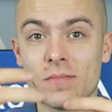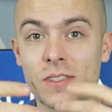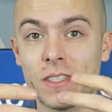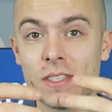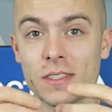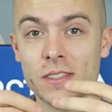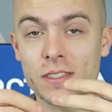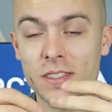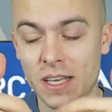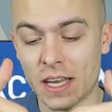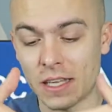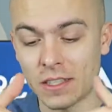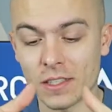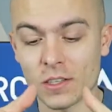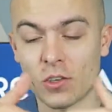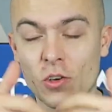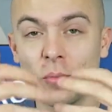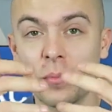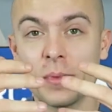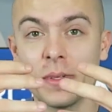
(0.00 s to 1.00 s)
this kind
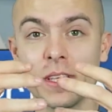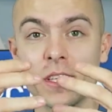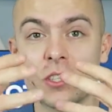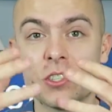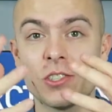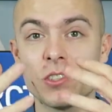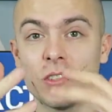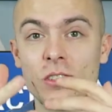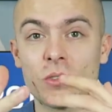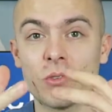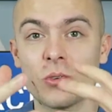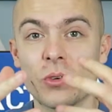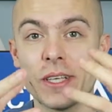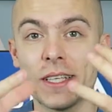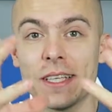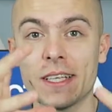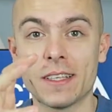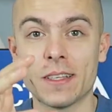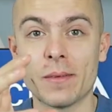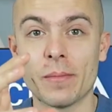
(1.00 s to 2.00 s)
of combination, the
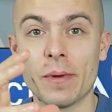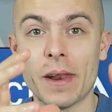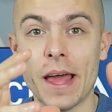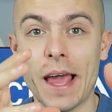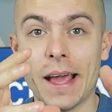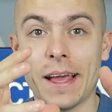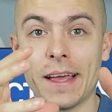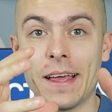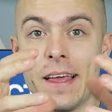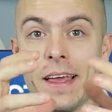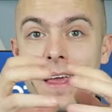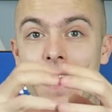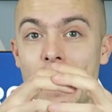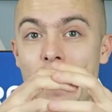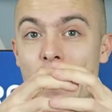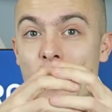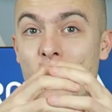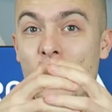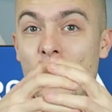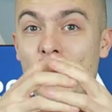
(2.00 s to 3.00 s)
green and the black,
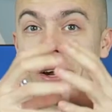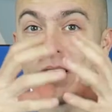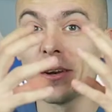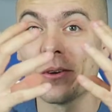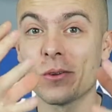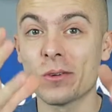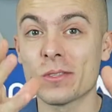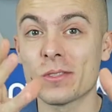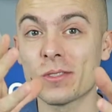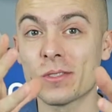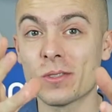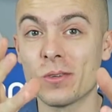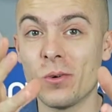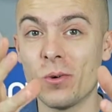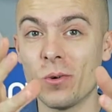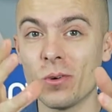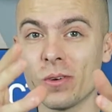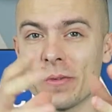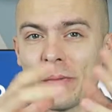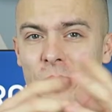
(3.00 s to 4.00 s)
it really looks
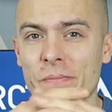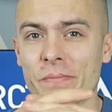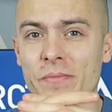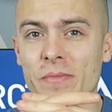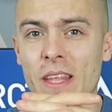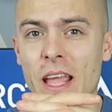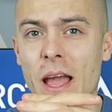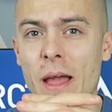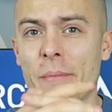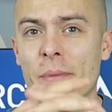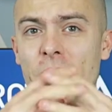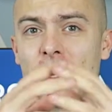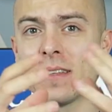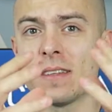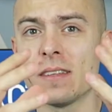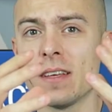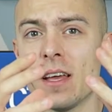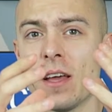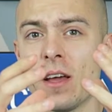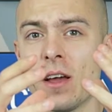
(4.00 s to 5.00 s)
cool. I
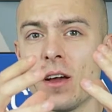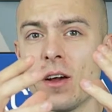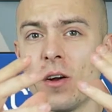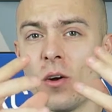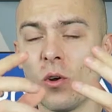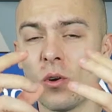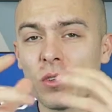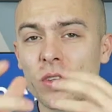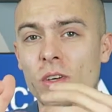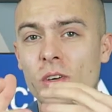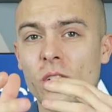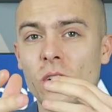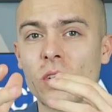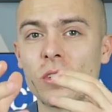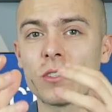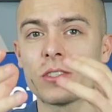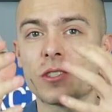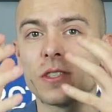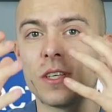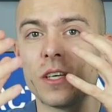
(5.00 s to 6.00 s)
mean, all the
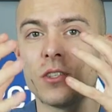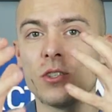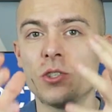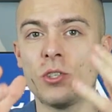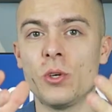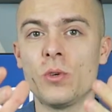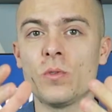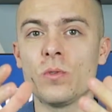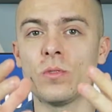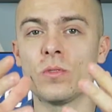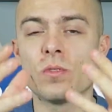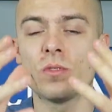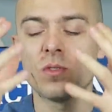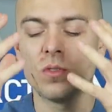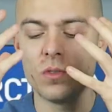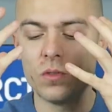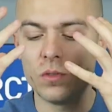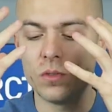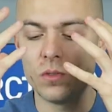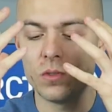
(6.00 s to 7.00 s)
colors they choose
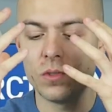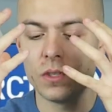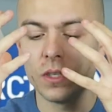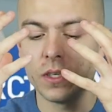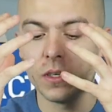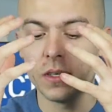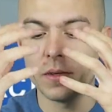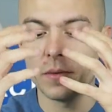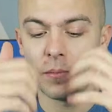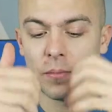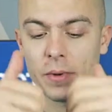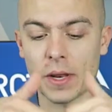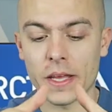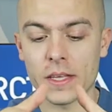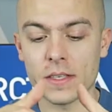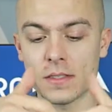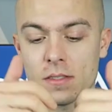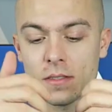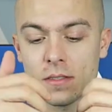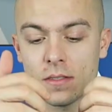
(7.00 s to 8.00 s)
to
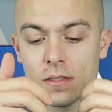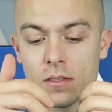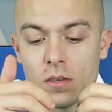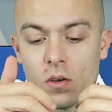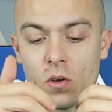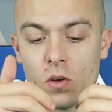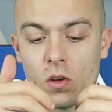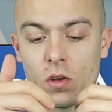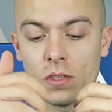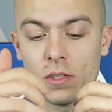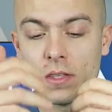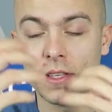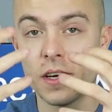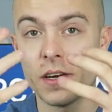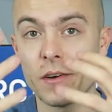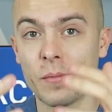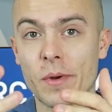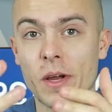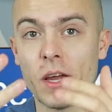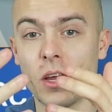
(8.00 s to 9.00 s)
place on
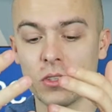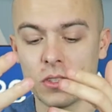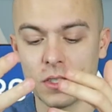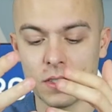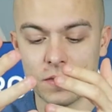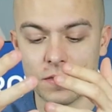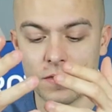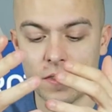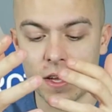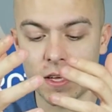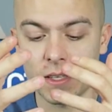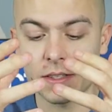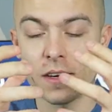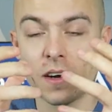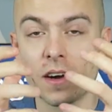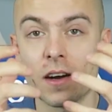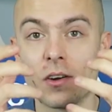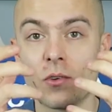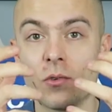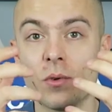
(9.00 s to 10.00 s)
their BioniX fan
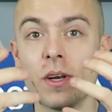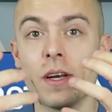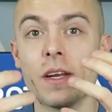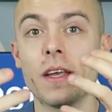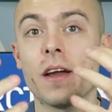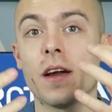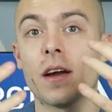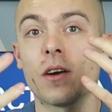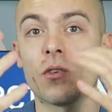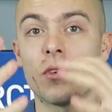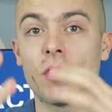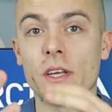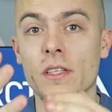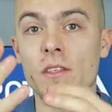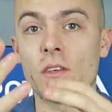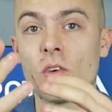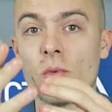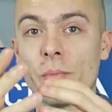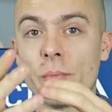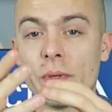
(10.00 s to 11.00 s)
are really a
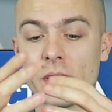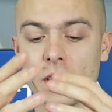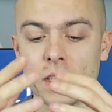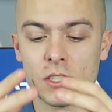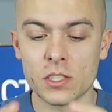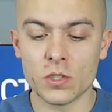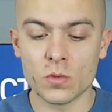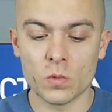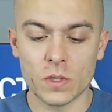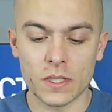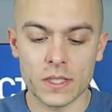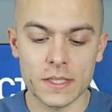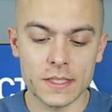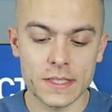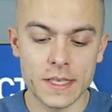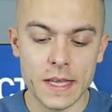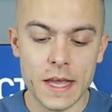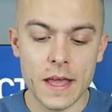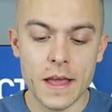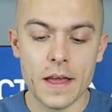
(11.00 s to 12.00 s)
great combination with
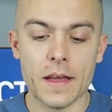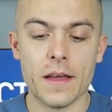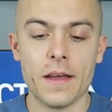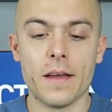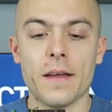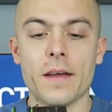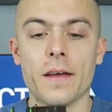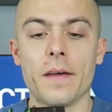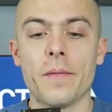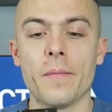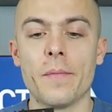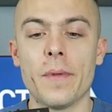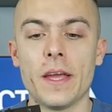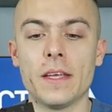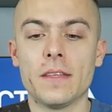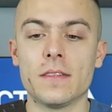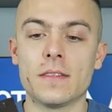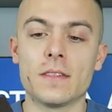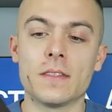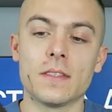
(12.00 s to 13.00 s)
this
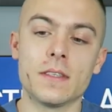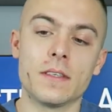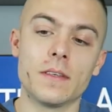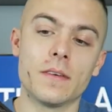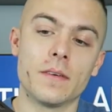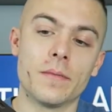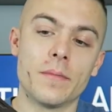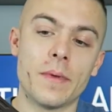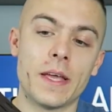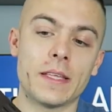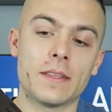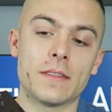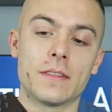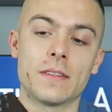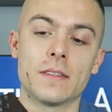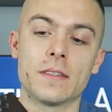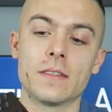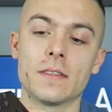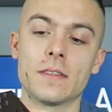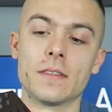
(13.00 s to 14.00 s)

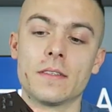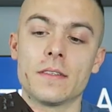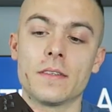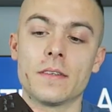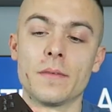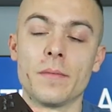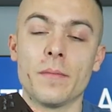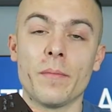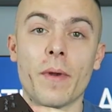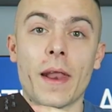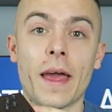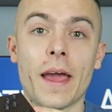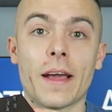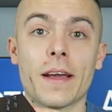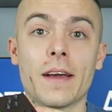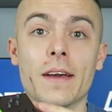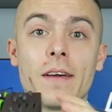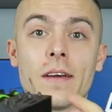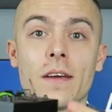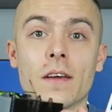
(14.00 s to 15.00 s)
matte
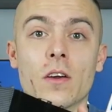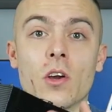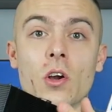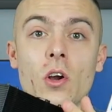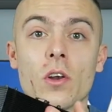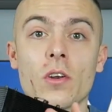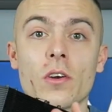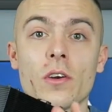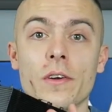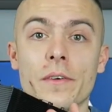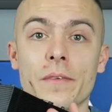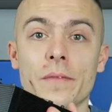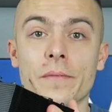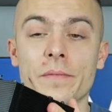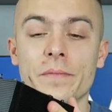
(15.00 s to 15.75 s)
black color.